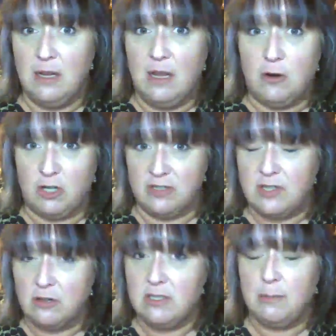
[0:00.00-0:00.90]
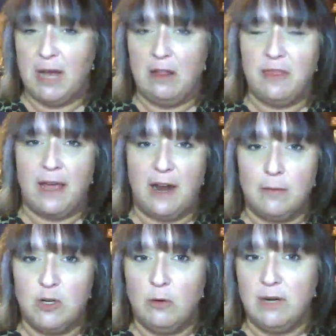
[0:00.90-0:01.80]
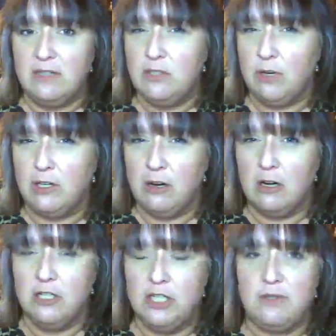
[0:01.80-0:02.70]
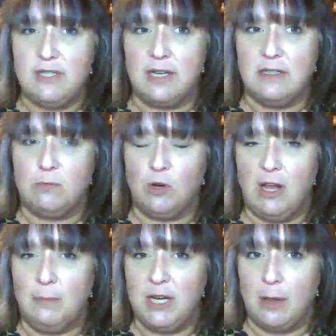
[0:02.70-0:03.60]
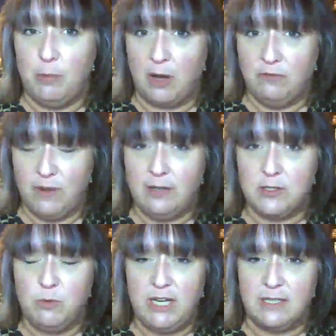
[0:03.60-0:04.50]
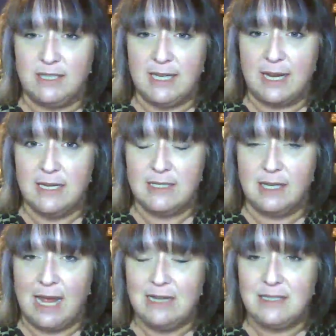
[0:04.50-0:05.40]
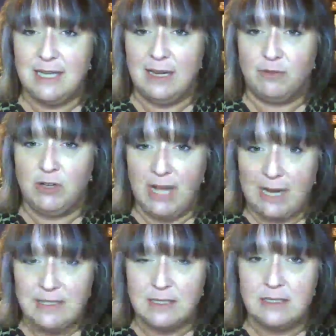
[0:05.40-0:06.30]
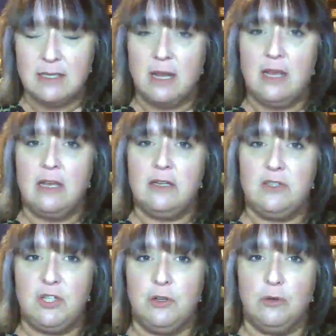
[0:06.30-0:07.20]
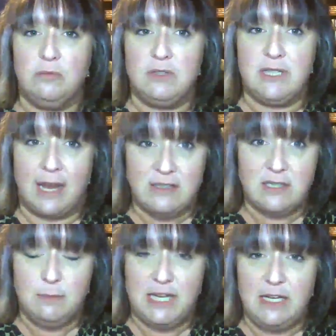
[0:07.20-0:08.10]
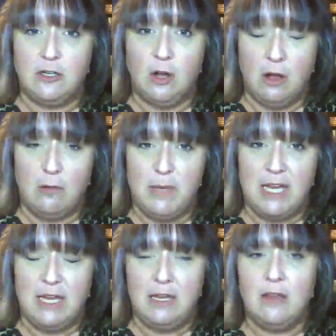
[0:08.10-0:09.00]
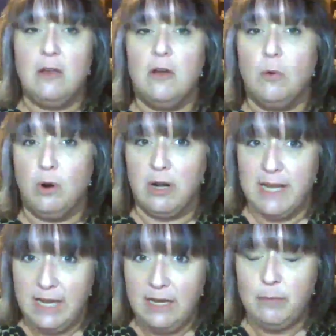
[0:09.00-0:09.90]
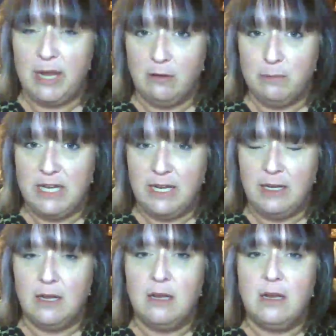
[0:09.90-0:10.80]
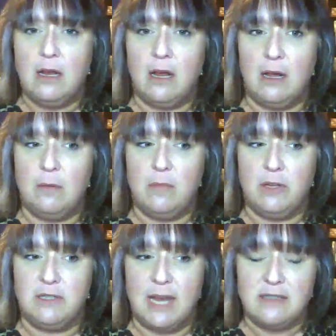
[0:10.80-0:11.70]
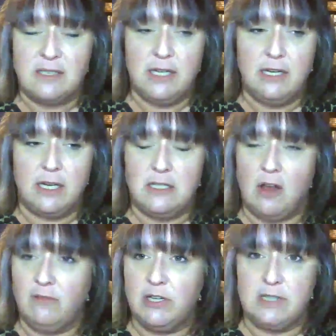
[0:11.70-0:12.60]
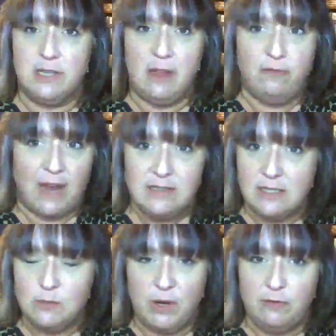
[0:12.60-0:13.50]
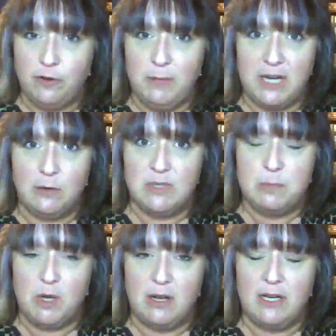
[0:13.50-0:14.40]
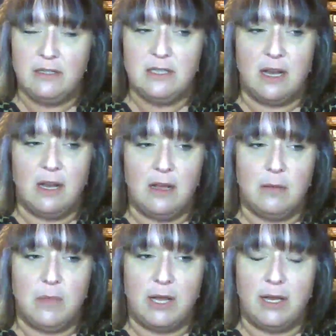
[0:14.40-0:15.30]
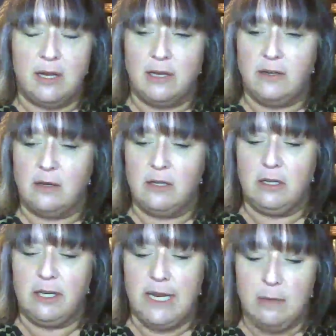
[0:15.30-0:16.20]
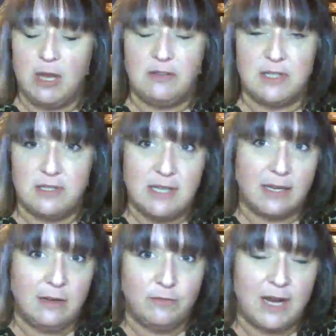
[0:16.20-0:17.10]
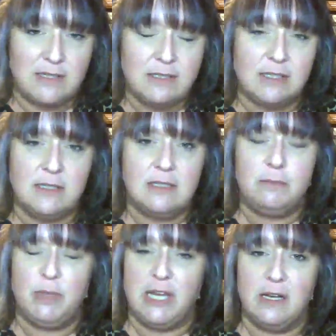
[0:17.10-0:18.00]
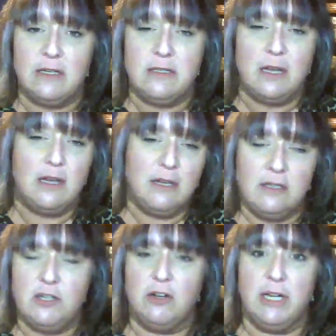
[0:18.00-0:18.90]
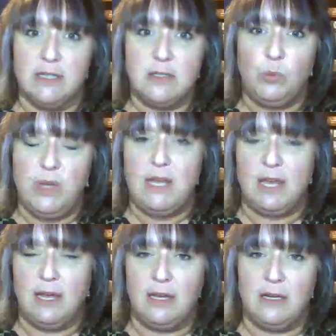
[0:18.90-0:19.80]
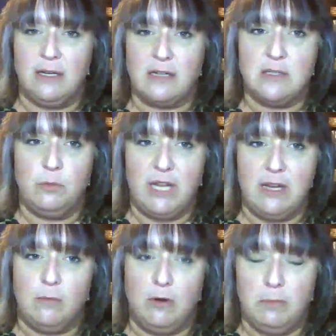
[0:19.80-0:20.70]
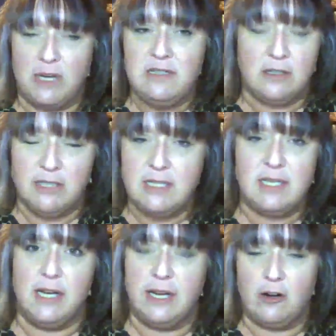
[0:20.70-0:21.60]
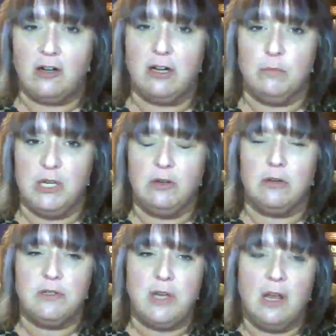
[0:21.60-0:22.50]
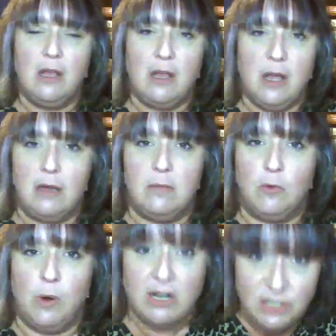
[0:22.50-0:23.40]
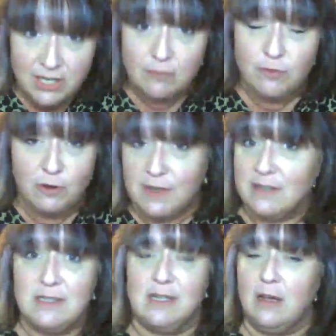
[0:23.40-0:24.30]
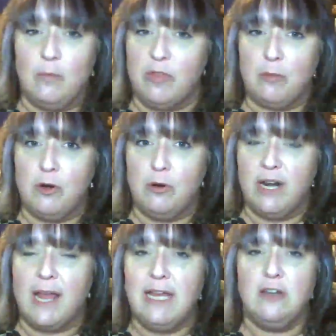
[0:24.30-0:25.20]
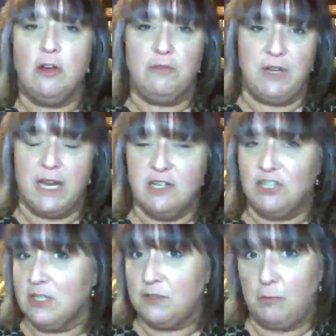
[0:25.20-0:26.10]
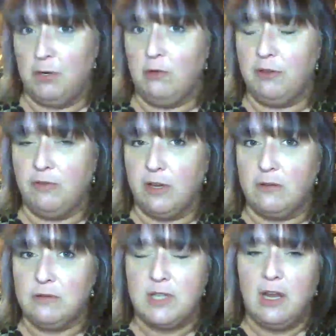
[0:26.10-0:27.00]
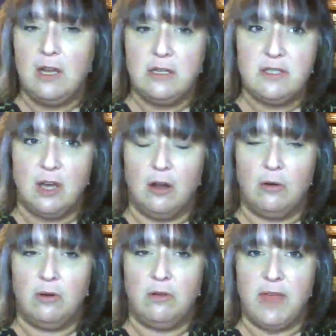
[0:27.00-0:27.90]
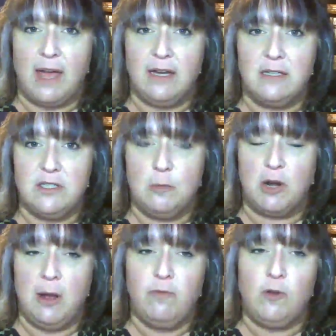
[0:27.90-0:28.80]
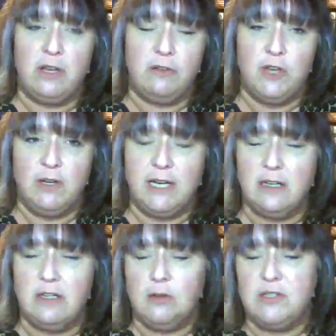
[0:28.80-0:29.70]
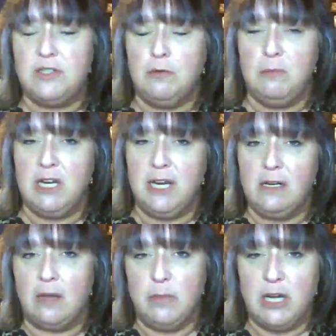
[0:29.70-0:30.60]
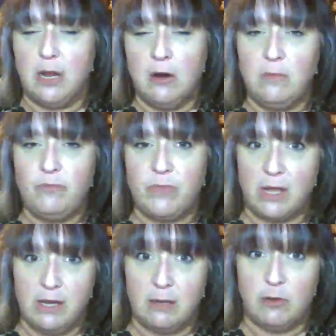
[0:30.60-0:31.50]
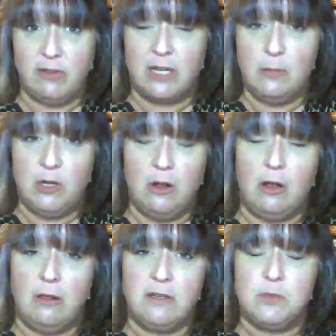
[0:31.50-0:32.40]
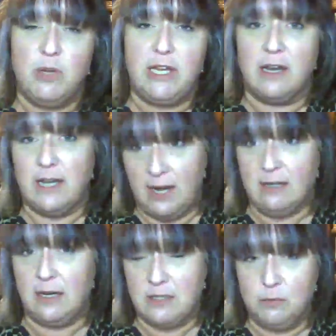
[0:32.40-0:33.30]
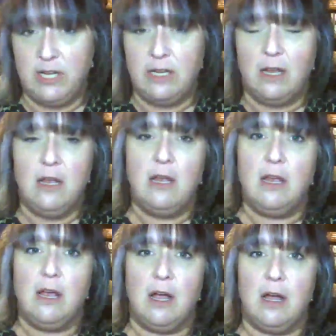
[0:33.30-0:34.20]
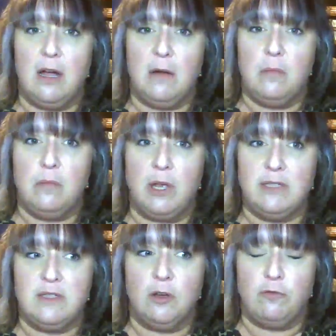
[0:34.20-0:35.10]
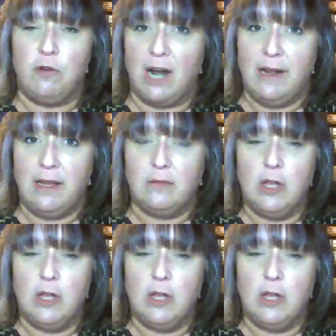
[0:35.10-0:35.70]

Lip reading: or concerns about that, I'm going to encourage you, since we're coming up on finals week and today is the last day of classes, to text me, call me, or email me. Texting is obviously the fastest way for me to respond, and email's the second fastest, because during this week and next week, we're basically sitting at our computers watching for things to come through. And I get notifications for both of those. So that is super helpful. If you need to do a Zoom meeting, let me know. I am available all this weekend and next week until Friday.